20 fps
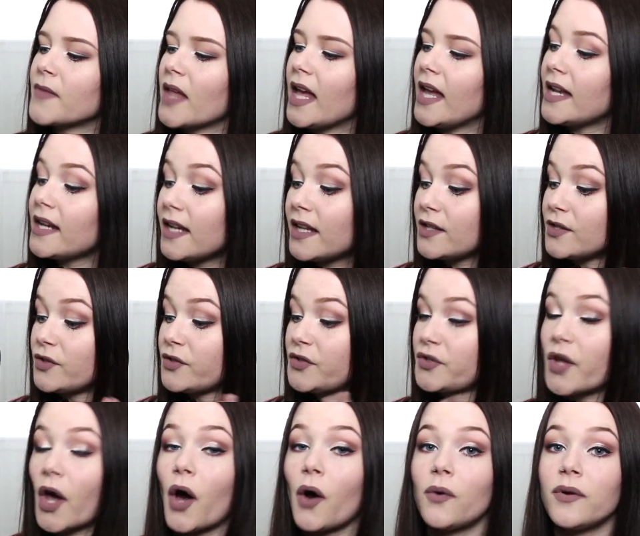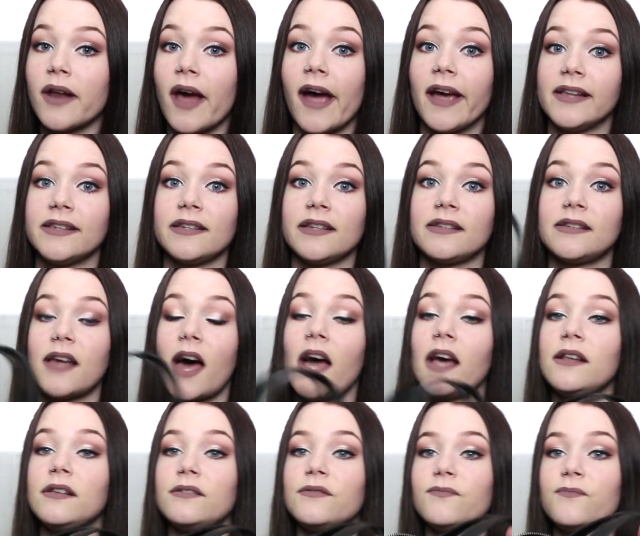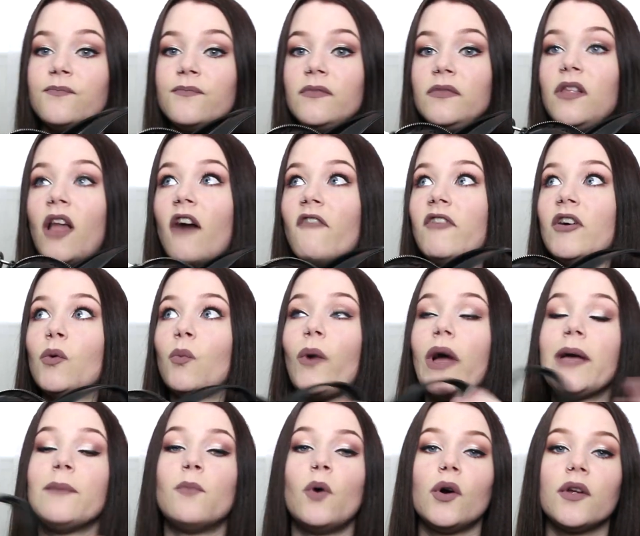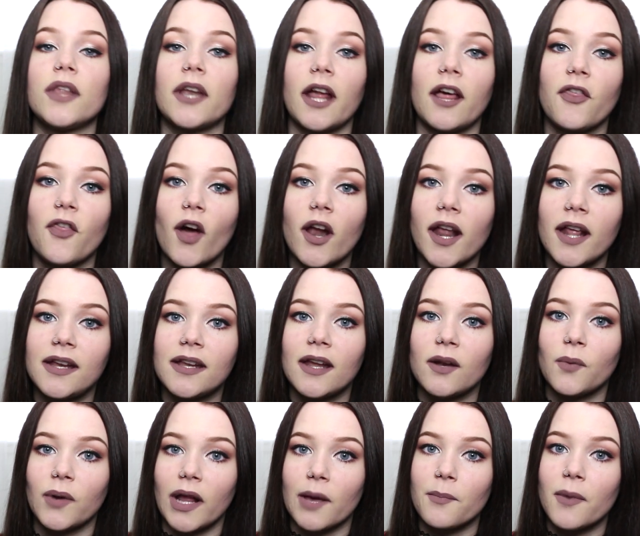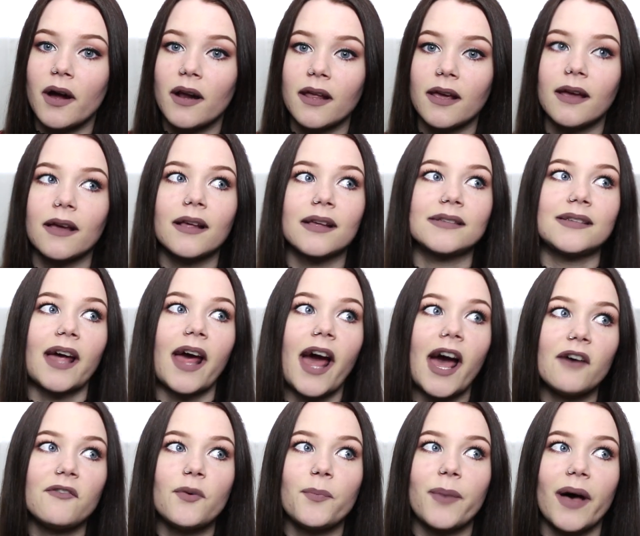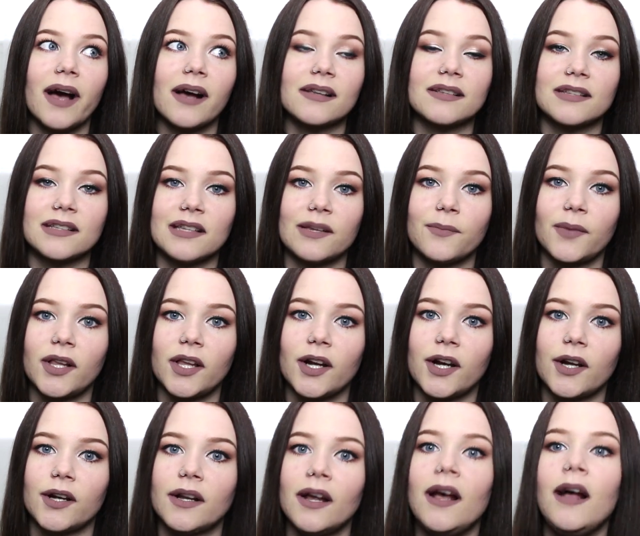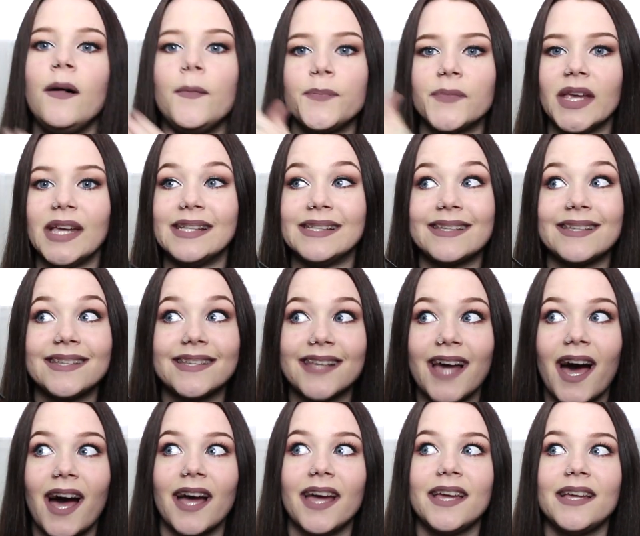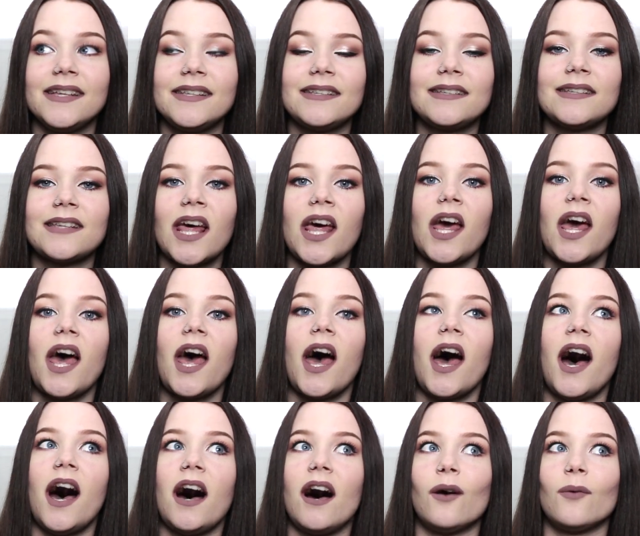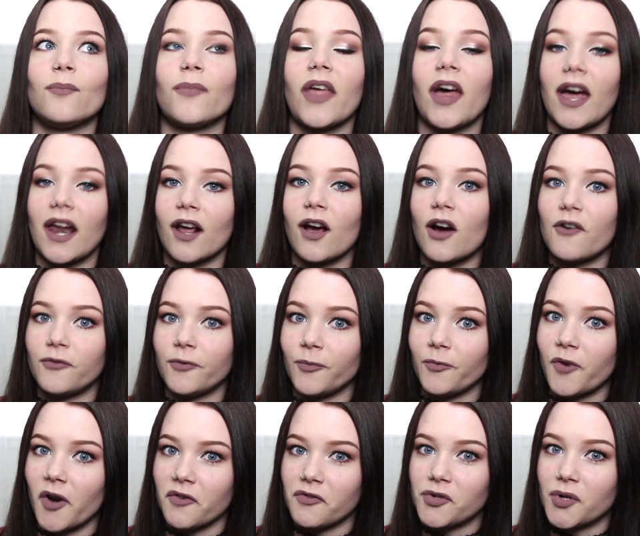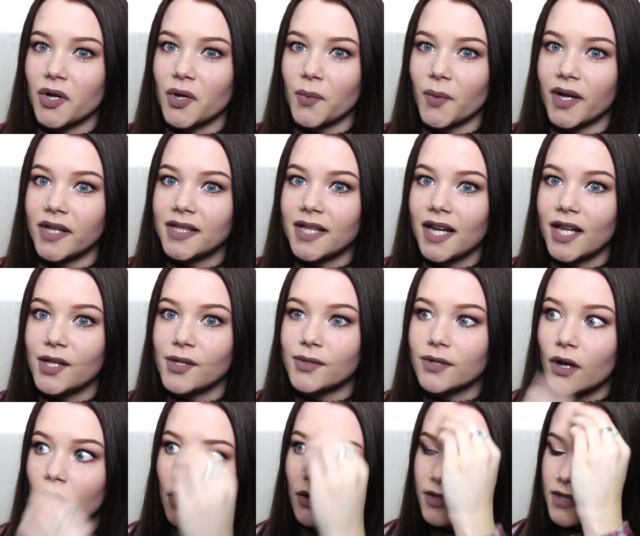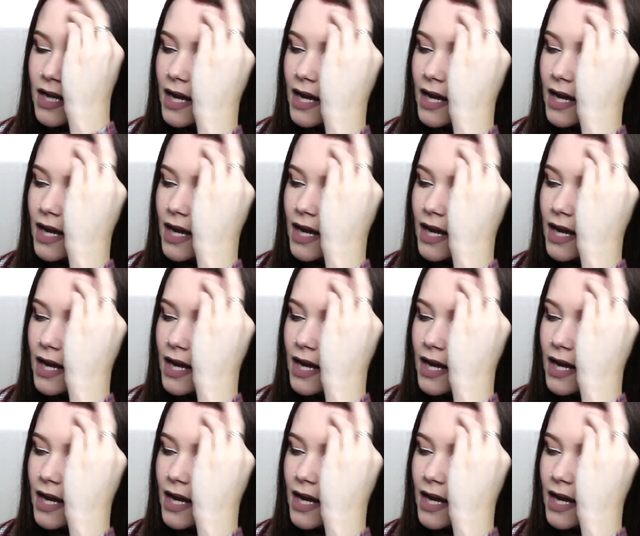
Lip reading: It is so nice. I love it way more than I thought I did when I bought it, because I have a bag similar in size that I got from Forever 21 that I use all the